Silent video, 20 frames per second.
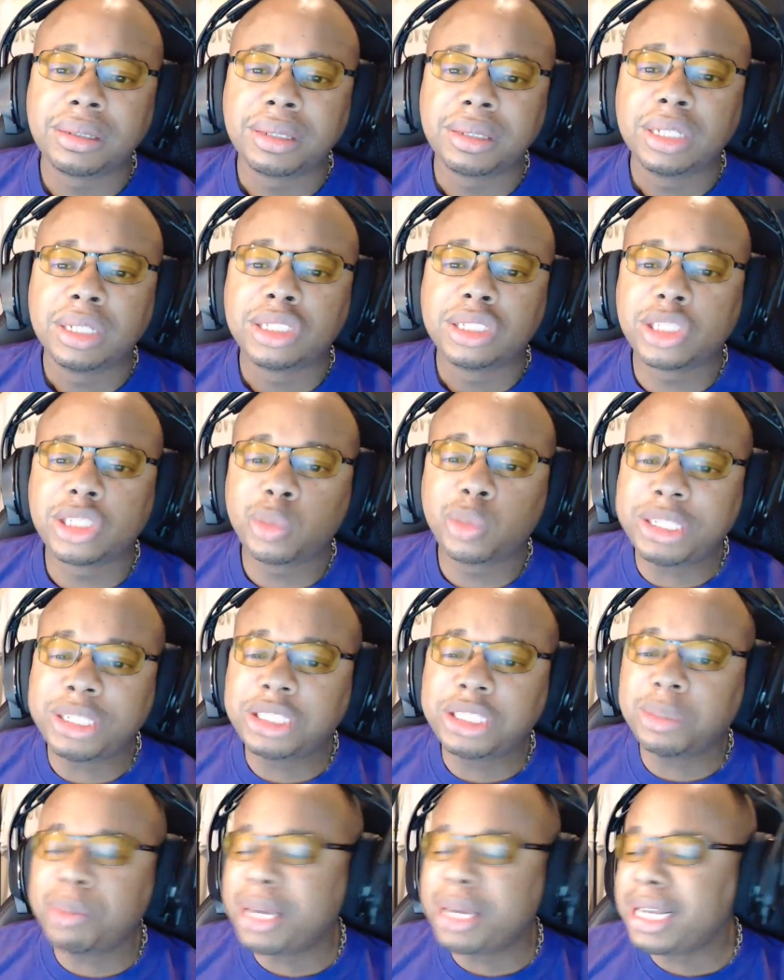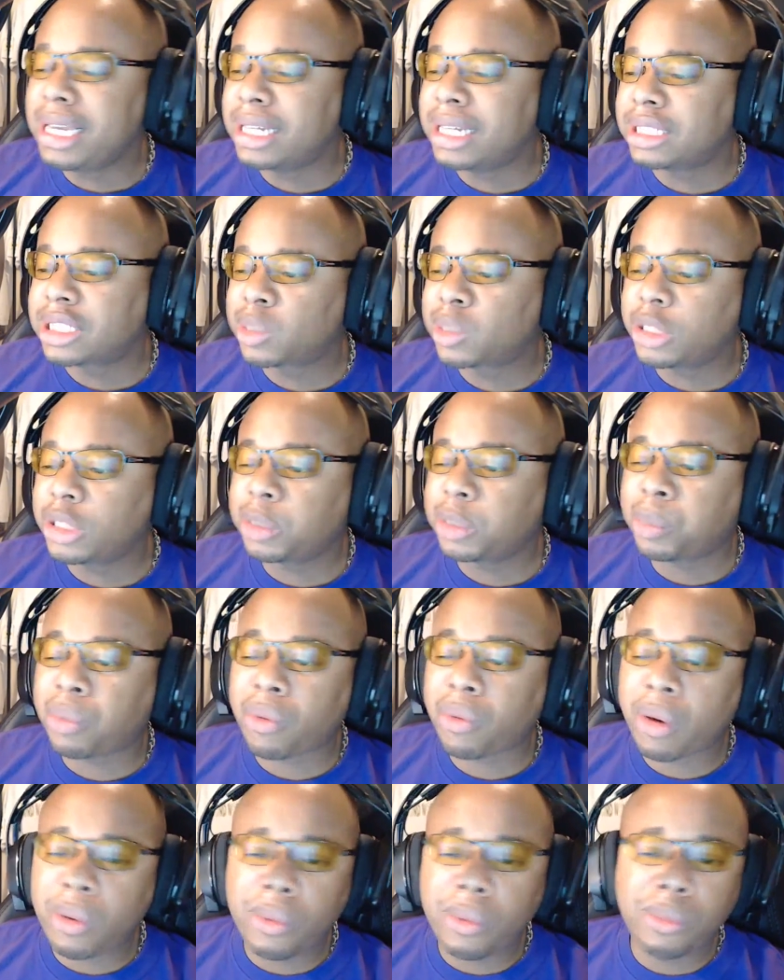Switch Mini and Switch
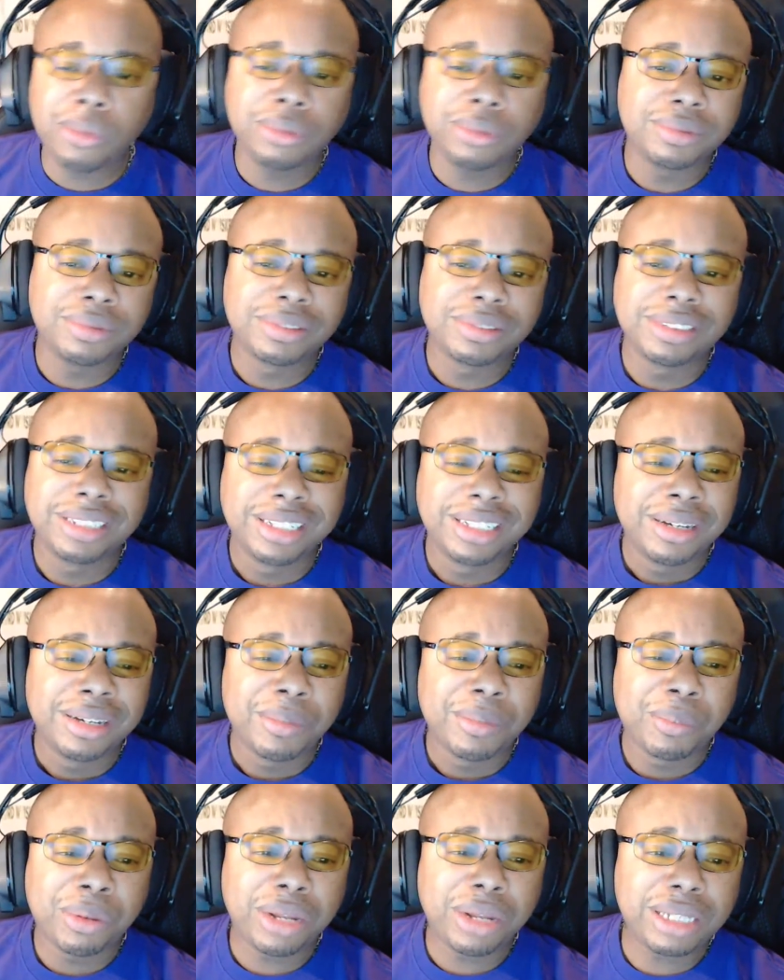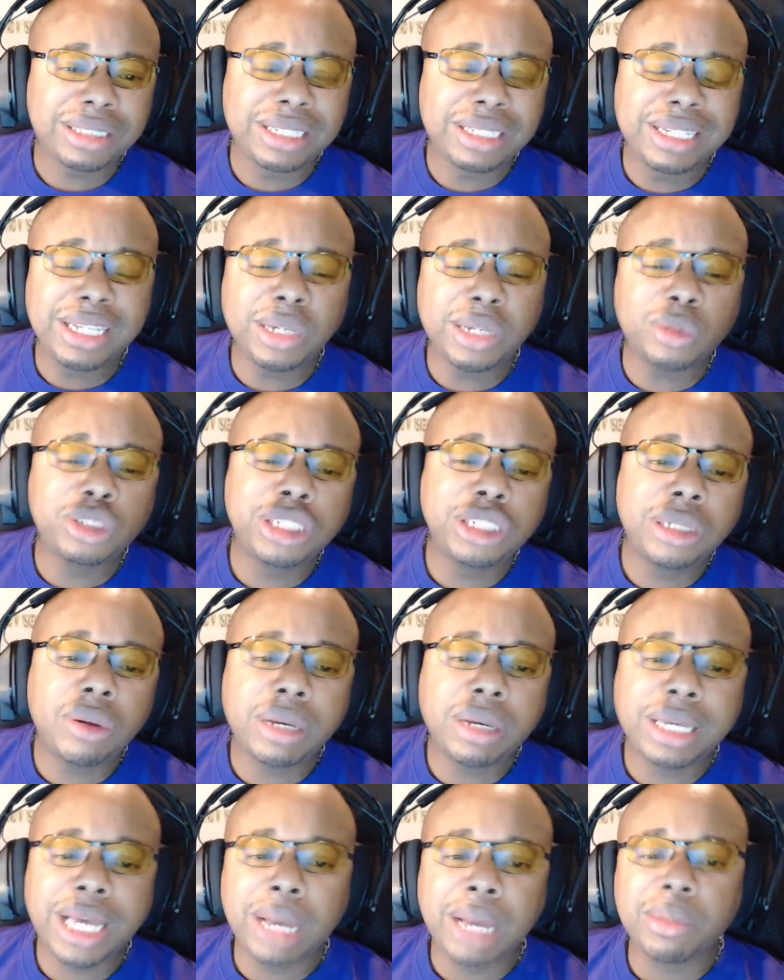Pro, plus Neo Geo
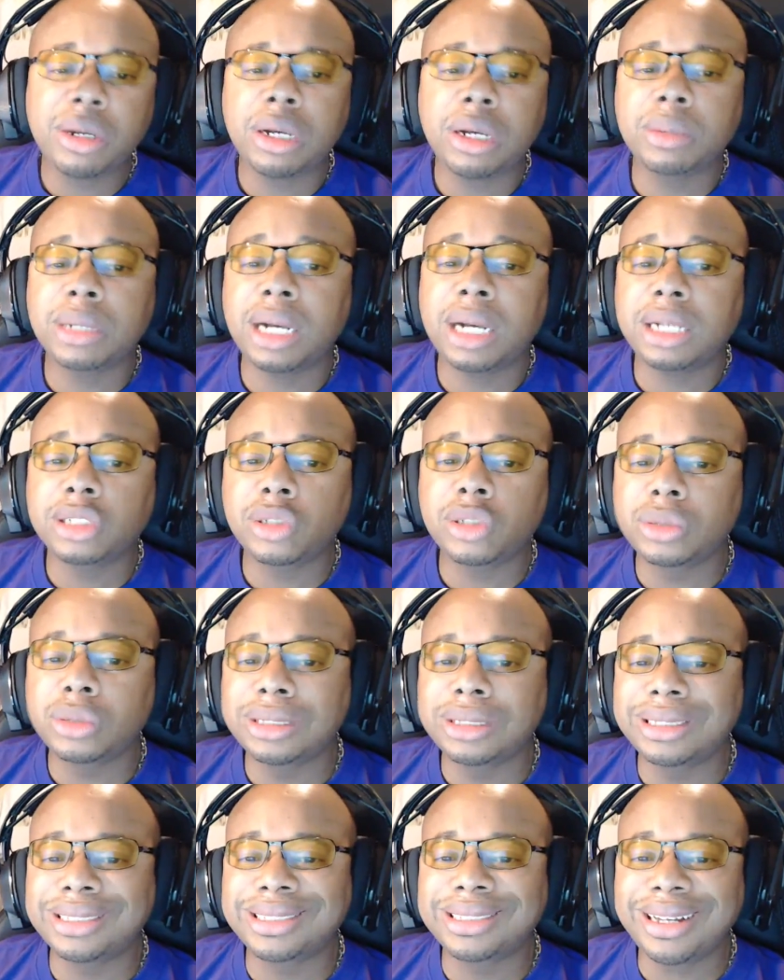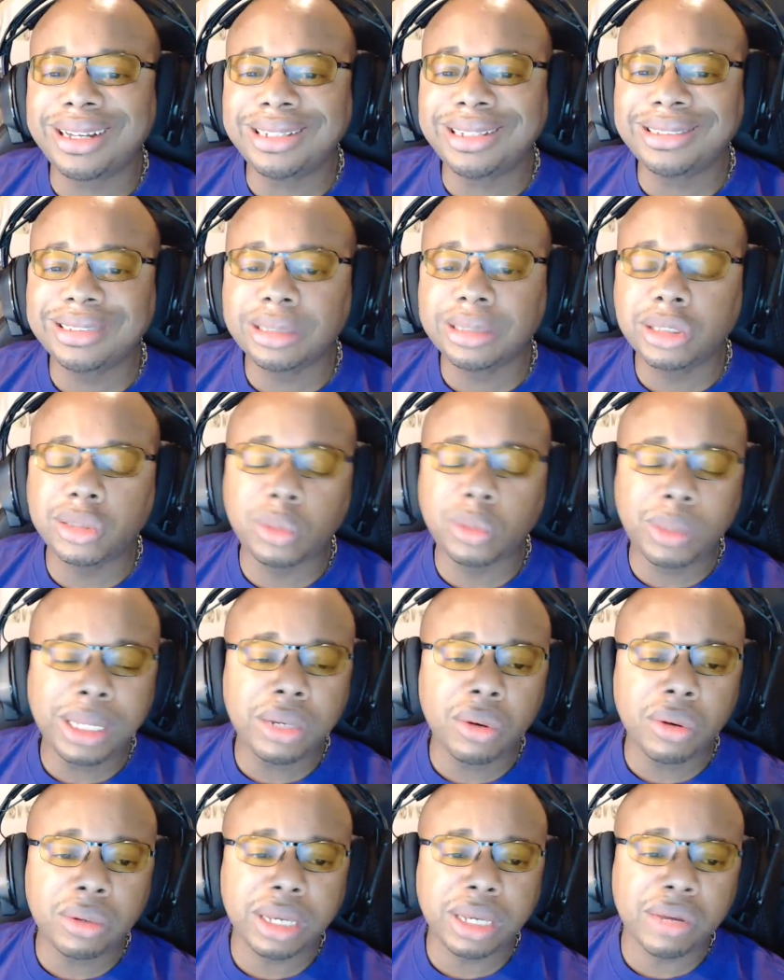and Capcom consoles to discuss. So we're
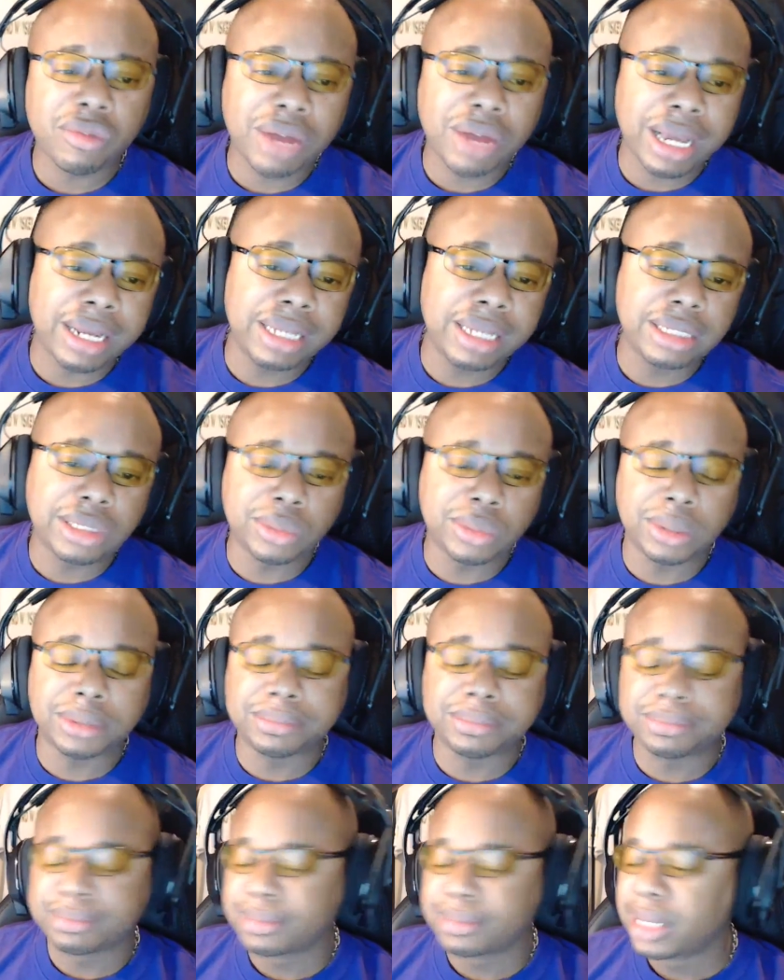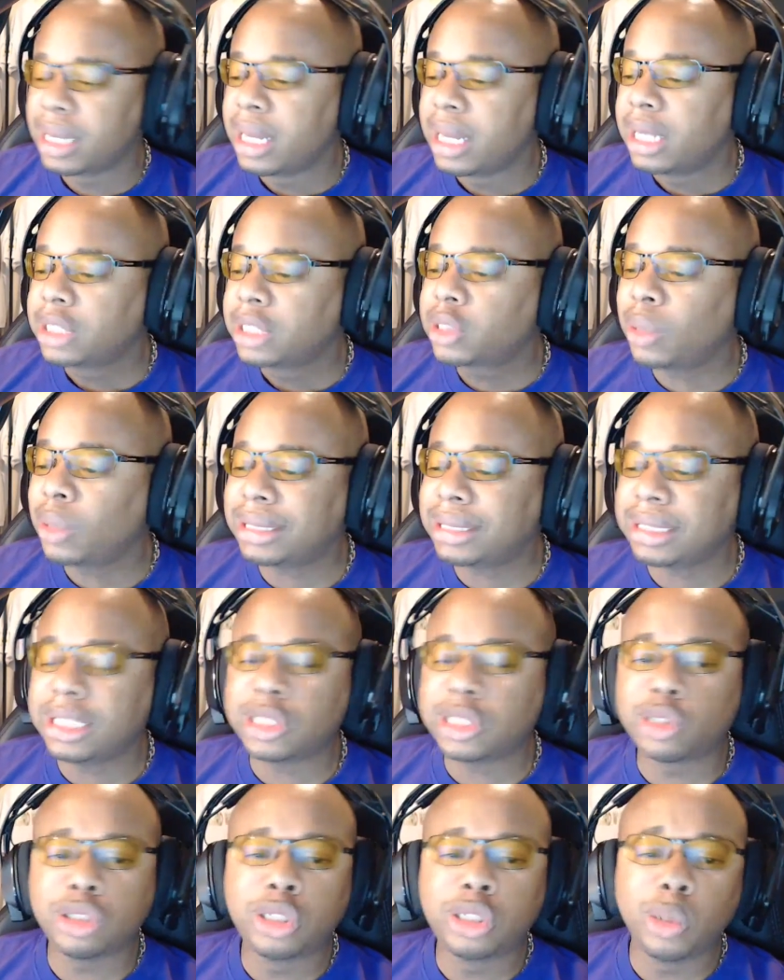going to get right into it. So let's
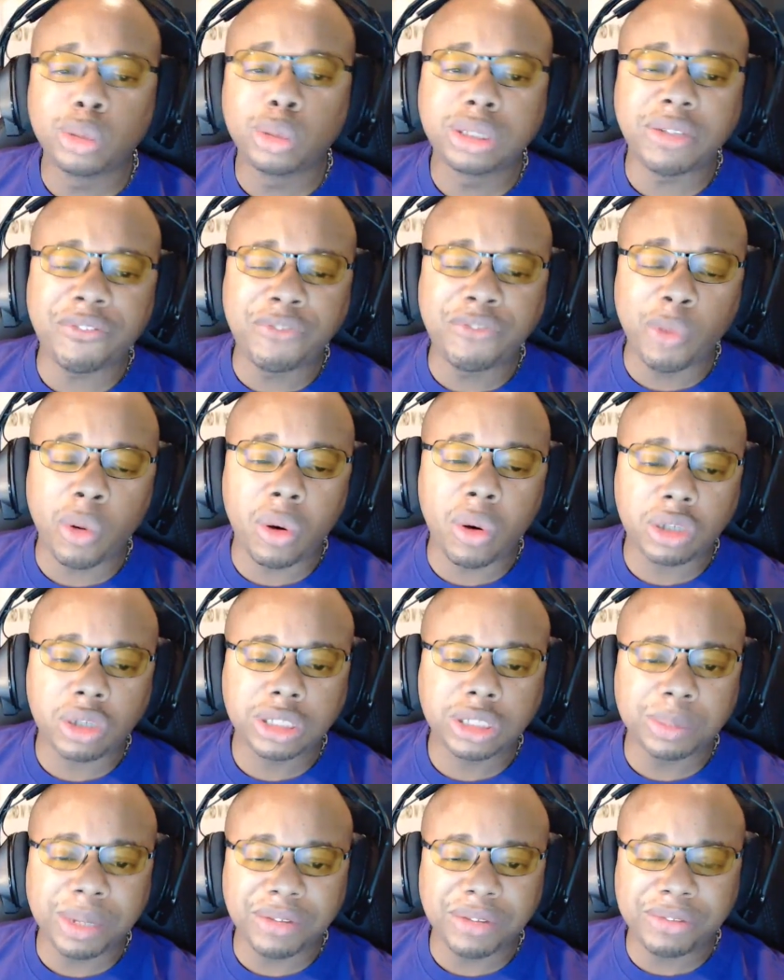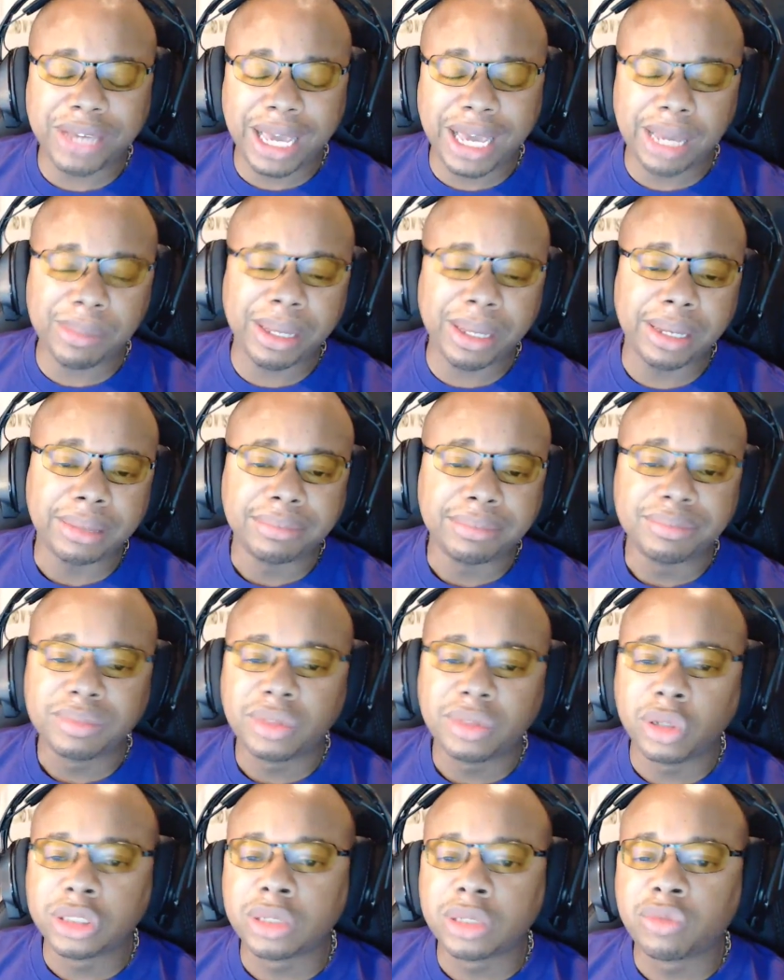introduce the four horsemen of gaming,
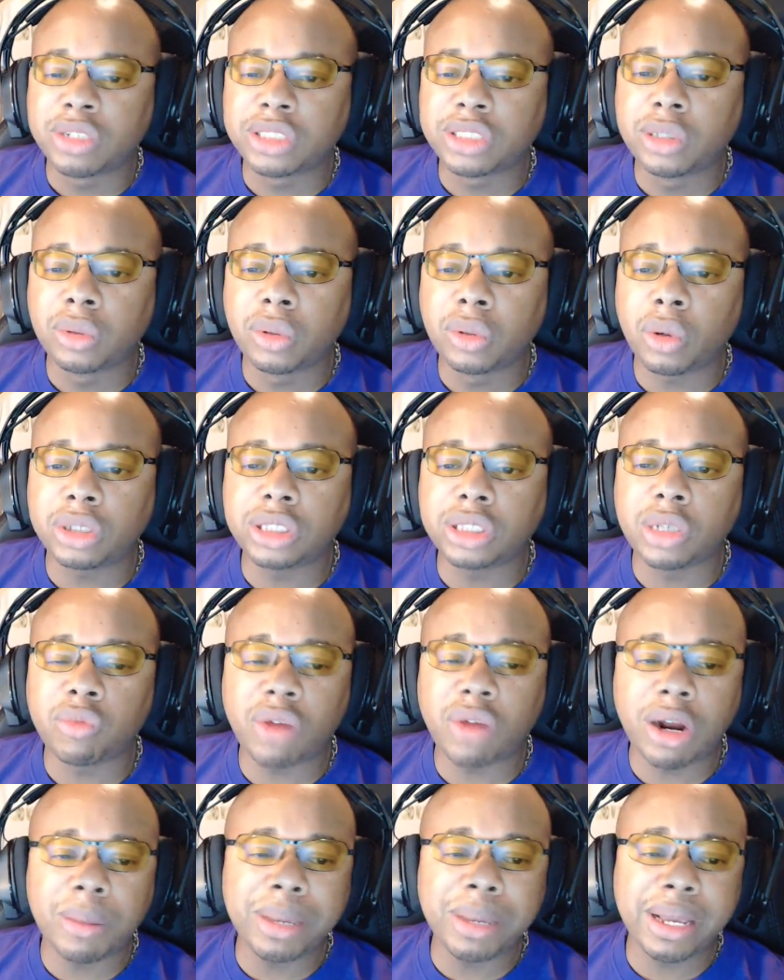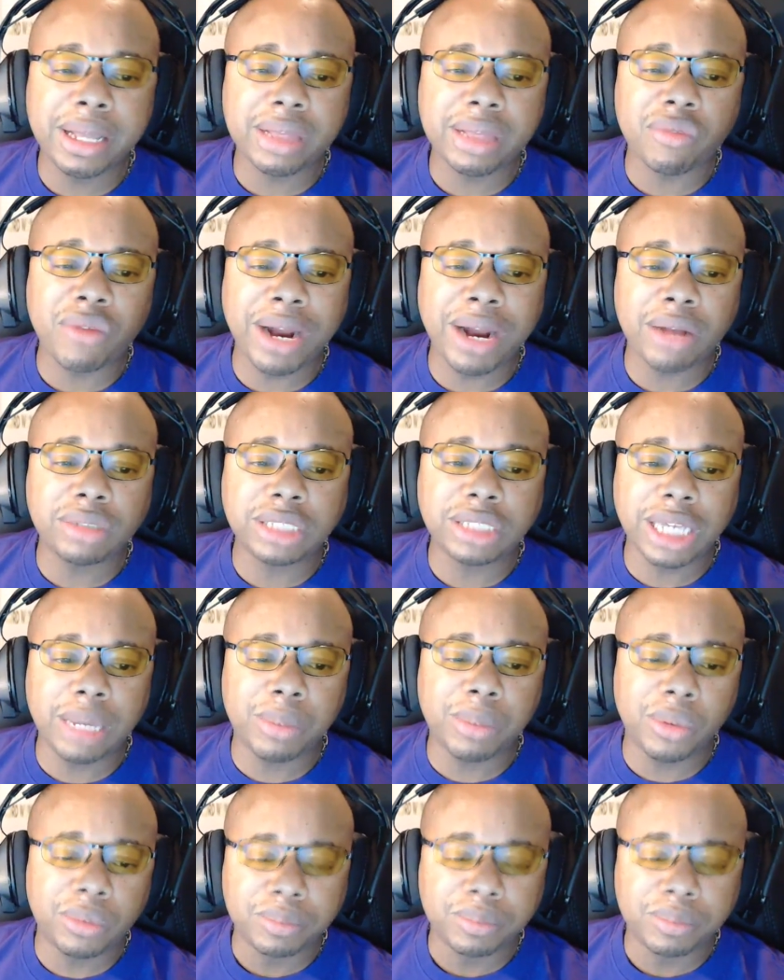those original lords of the realm here at the round table.